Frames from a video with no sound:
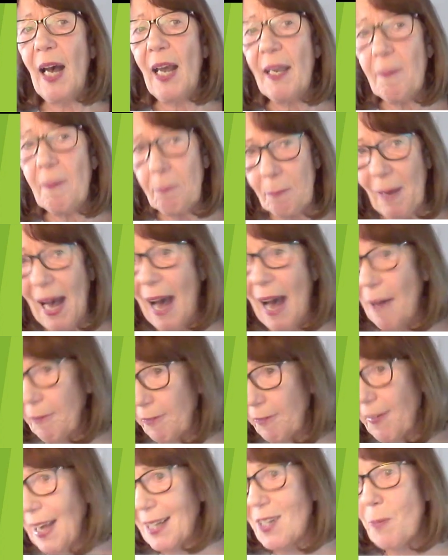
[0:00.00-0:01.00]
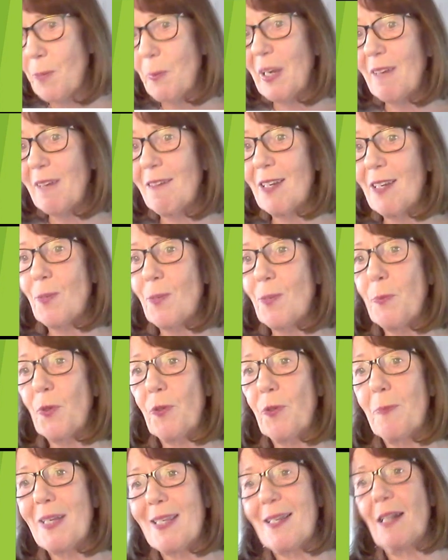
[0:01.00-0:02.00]
I have experience,
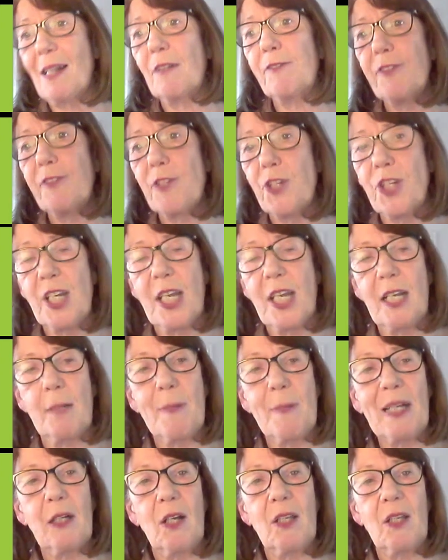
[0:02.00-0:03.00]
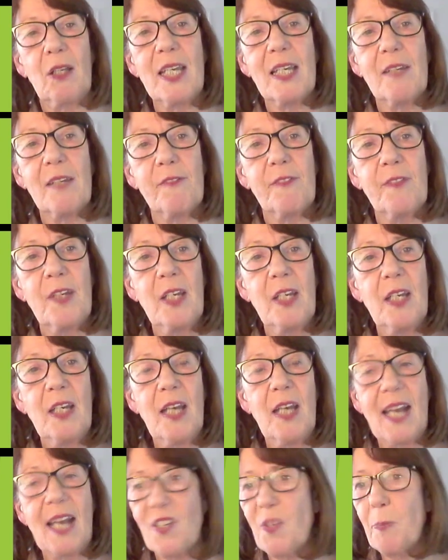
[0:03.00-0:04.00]
both myself and Shayla, my colleague, have
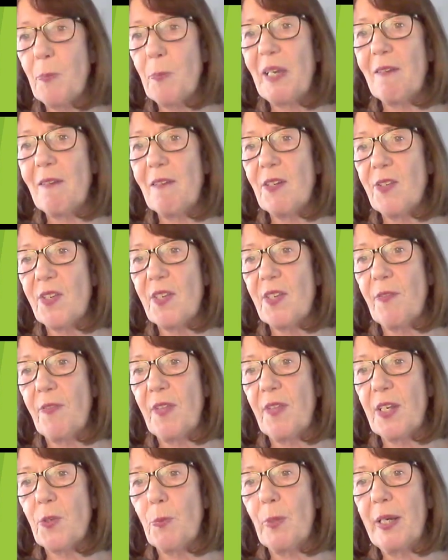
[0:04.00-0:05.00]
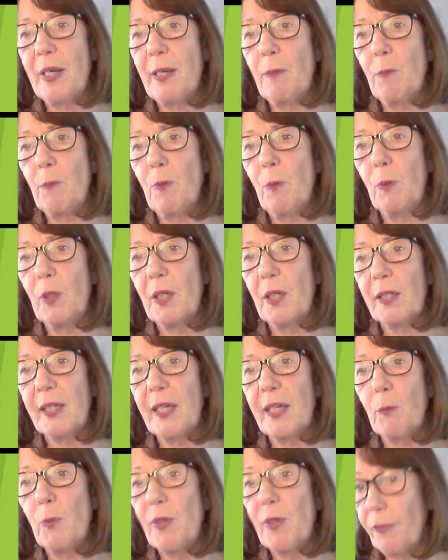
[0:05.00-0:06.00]
experience of this. We were
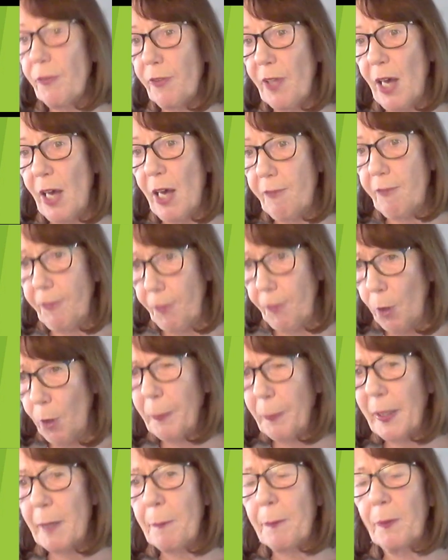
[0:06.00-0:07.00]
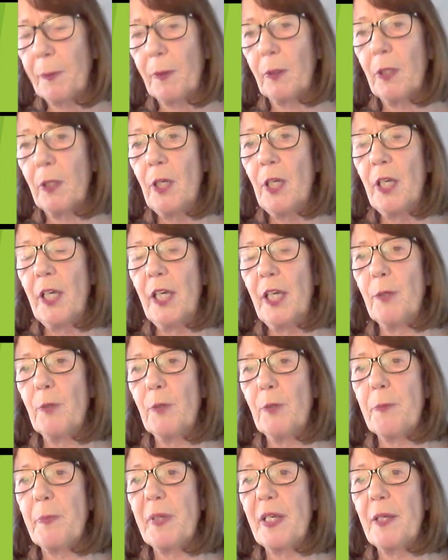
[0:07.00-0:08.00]
working with 4 people
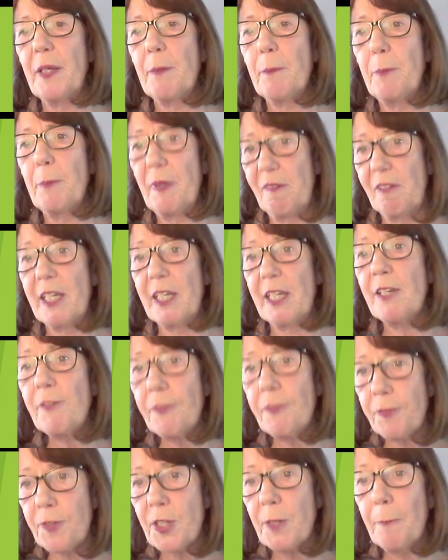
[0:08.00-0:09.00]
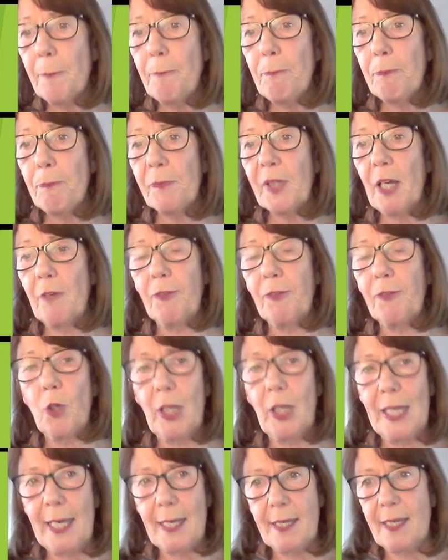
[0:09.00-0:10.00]
who had been bereaved,
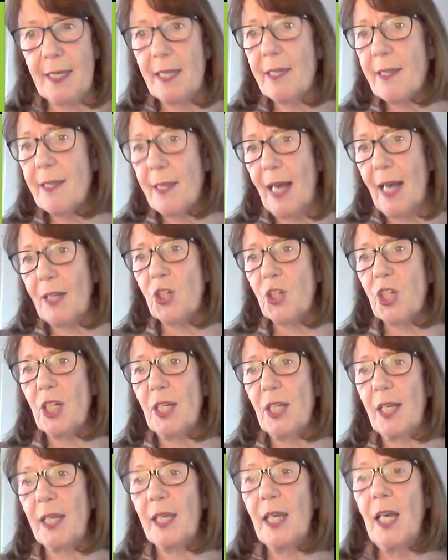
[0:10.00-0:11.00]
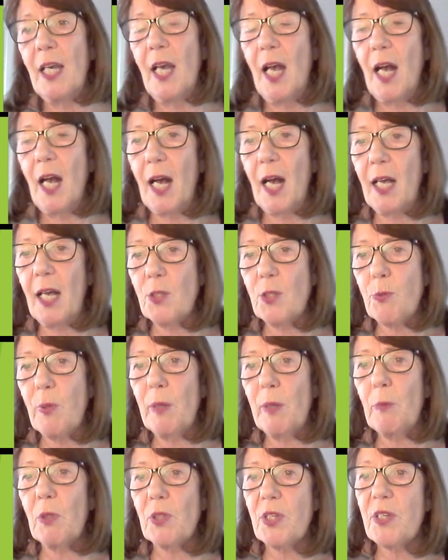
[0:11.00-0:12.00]
4 ladies actually, and
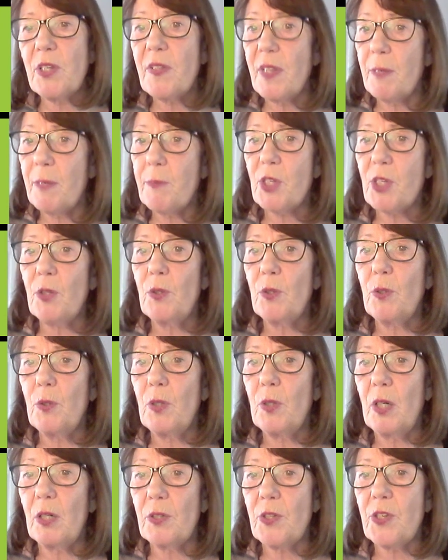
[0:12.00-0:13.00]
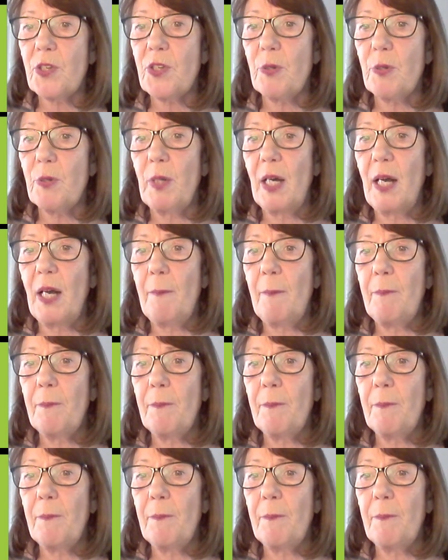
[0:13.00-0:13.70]
we wanted them to go onto